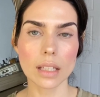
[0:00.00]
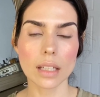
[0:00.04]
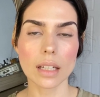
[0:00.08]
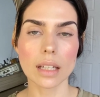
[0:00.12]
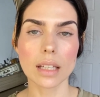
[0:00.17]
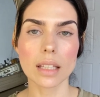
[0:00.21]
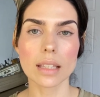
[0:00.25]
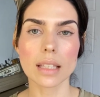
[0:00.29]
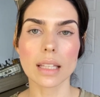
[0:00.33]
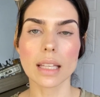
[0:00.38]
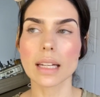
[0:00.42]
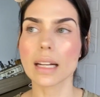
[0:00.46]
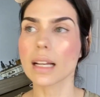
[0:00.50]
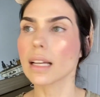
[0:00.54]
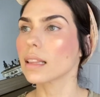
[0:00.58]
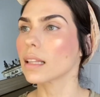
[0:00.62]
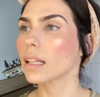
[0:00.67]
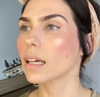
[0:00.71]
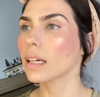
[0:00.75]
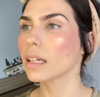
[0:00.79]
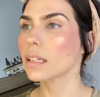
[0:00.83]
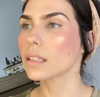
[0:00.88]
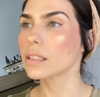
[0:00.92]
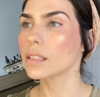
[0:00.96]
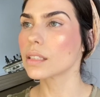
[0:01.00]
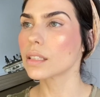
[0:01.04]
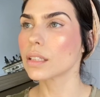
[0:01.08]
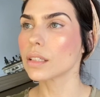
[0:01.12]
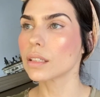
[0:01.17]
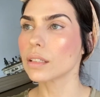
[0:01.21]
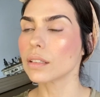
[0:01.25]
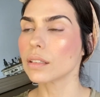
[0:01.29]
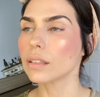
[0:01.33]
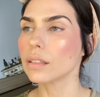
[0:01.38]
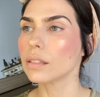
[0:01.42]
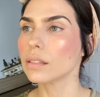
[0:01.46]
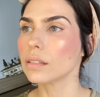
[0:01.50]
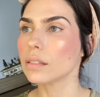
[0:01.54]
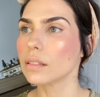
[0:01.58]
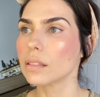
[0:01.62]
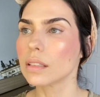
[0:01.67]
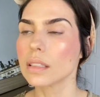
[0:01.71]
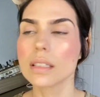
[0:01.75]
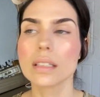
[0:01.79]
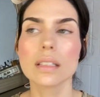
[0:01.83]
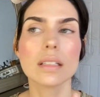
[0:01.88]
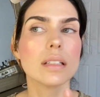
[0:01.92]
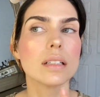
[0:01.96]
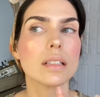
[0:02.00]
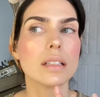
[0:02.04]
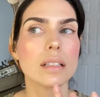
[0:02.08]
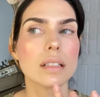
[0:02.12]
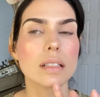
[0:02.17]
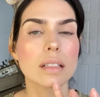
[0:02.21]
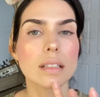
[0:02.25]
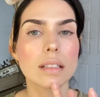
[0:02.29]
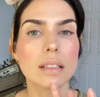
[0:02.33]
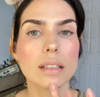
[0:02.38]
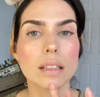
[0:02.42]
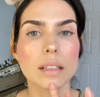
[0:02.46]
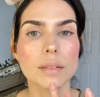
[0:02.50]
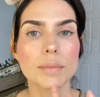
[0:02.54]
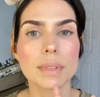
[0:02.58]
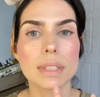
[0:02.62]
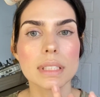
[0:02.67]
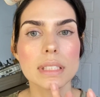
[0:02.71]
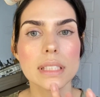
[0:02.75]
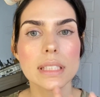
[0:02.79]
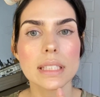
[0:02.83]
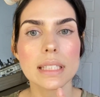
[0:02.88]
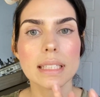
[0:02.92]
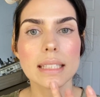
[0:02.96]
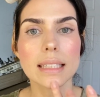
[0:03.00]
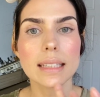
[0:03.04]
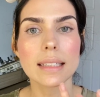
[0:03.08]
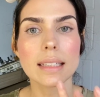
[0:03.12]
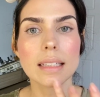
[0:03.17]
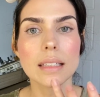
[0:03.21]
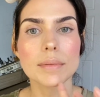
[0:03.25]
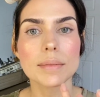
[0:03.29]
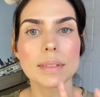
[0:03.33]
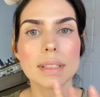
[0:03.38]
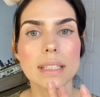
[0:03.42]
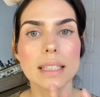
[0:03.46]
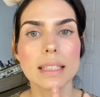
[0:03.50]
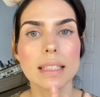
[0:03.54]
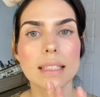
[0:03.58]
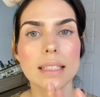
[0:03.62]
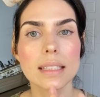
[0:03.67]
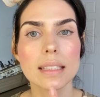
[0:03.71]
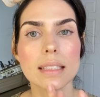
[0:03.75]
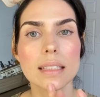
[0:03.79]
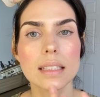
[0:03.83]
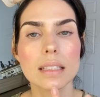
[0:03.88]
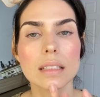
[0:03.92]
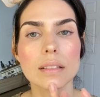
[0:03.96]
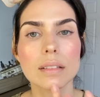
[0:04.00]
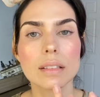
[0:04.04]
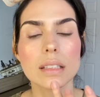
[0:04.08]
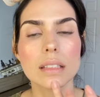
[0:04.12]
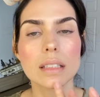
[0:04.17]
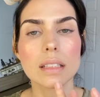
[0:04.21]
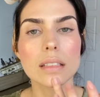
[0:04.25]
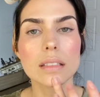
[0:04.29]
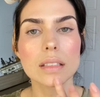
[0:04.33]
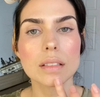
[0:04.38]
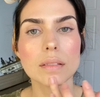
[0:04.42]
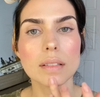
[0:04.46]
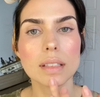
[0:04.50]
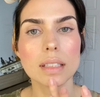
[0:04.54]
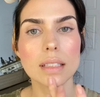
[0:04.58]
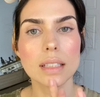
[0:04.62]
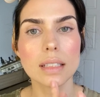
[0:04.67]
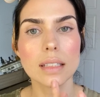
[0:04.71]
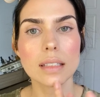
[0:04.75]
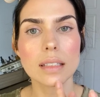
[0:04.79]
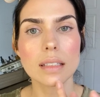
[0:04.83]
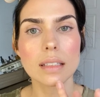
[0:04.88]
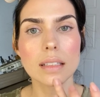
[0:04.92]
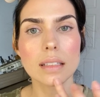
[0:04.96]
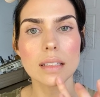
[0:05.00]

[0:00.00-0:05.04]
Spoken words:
And then I like to go on my chin a little bit with this one.